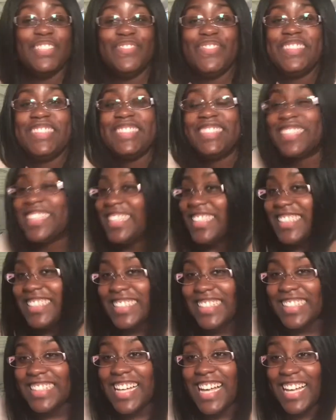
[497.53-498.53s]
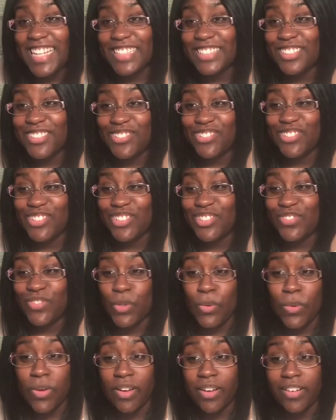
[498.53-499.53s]
to be skinny like high school no
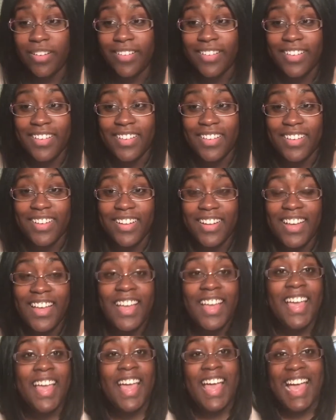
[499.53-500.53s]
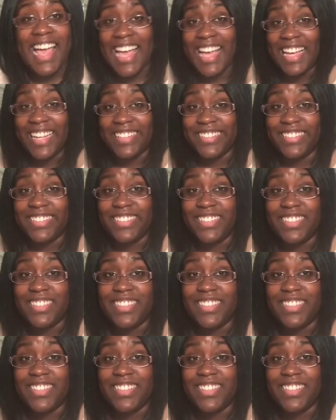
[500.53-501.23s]
more. And